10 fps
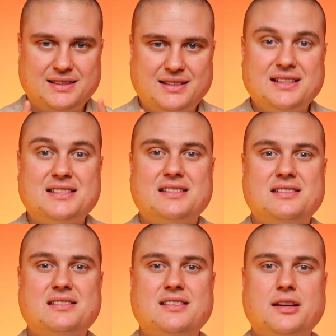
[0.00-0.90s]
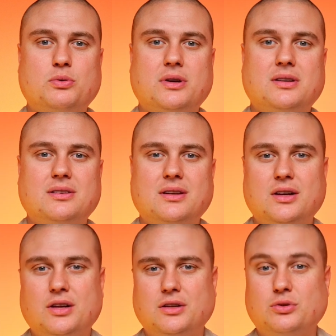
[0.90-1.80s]
This is the secret
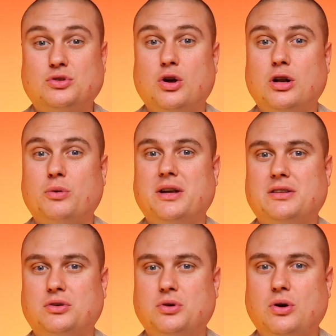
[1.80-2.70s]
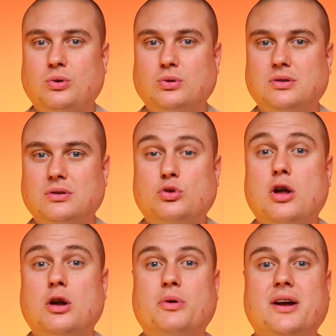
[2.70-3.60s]
to tolerate the cold, to
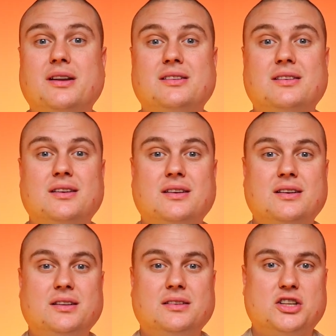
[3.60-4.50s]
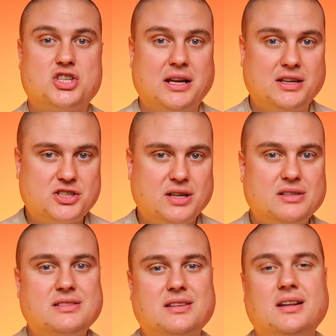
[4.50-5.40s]
tolerate the
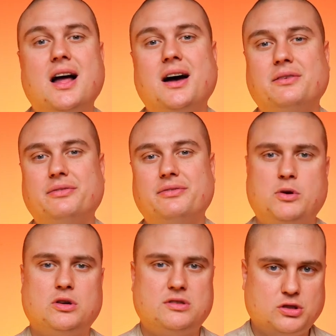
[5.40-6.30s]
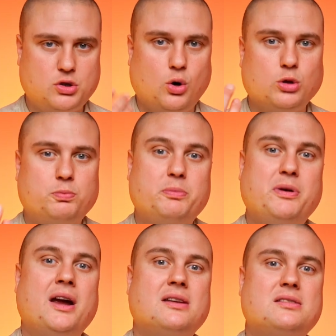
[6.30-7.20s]
challenges in life, because the cold
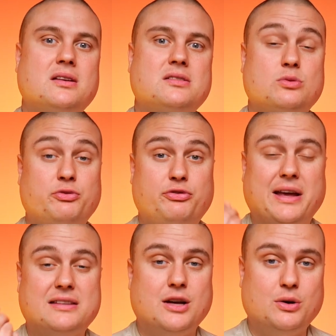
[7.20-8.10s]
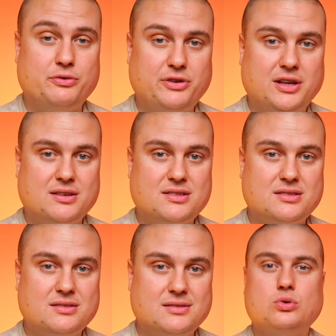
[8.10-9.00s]
prepares us to face our
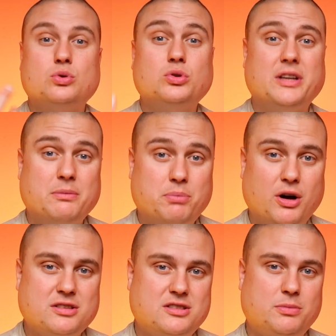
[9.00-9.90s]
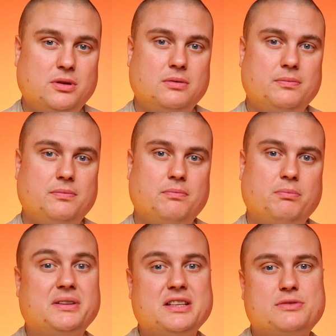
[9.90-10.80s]
fears, to do the impossible.
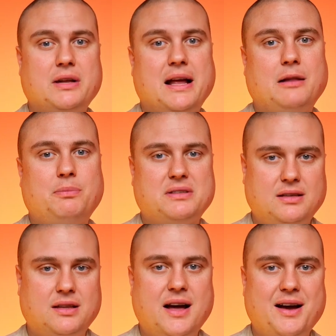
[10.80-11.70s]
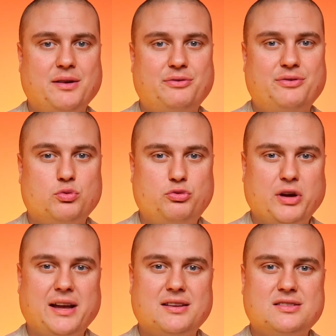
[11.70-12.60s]
But this will help us in life to
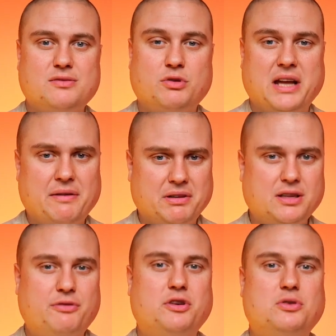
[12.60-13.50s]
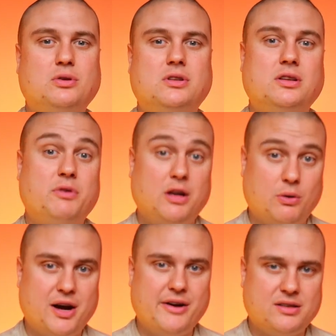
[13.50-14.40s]
face whatever difficulty will
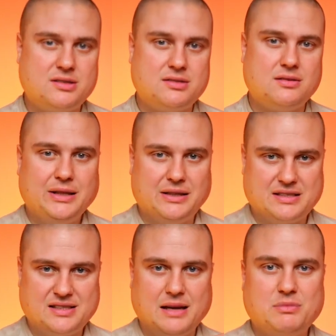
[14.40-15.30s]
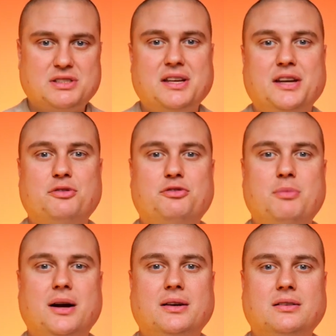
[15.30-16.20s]
arise in the same state of
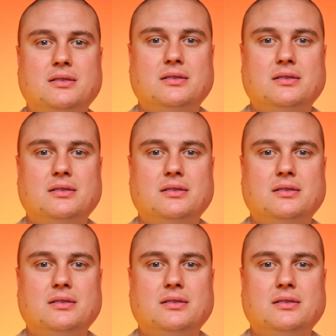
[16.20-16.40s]
mind.